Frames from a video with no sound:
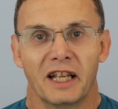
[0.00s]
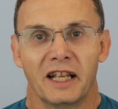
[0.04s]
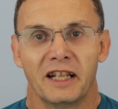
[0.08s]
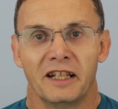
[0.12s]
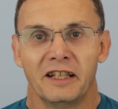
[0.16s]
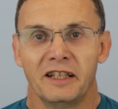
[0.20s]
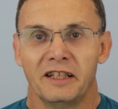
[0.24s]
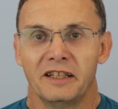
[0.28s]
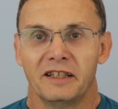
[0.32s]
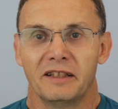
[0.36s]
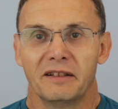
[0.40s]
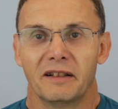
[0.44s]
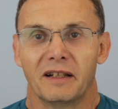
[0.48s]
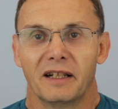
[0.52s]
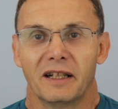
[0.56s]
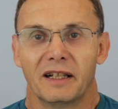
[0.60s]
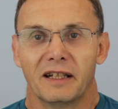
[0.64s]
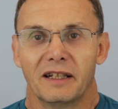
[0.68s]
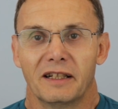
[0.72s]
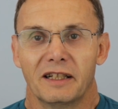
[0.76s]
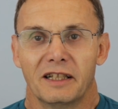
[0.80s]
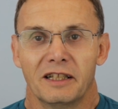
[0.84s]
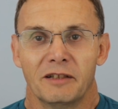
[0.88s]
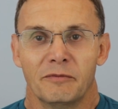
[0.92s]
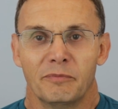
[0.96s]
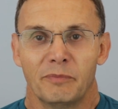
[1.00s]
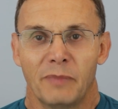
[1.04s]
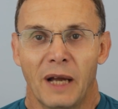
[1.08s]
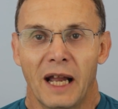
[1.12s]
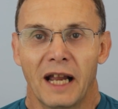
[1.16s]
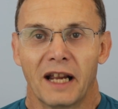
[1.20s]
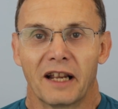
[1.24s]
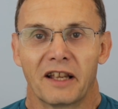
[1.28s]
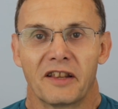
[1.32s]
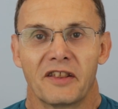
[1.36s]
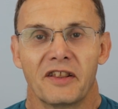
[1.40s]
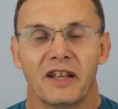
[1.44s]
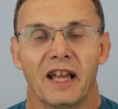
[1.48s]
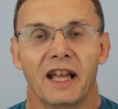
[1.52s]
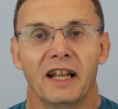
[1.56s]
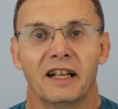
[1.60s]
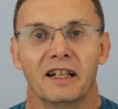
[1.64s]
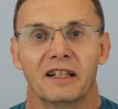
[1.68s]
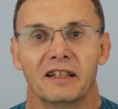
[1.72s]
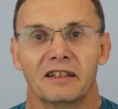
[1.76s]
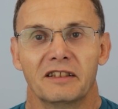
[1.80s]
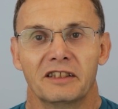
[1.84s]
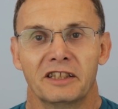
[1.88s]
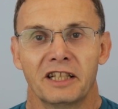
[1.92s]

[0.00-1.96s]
And back then,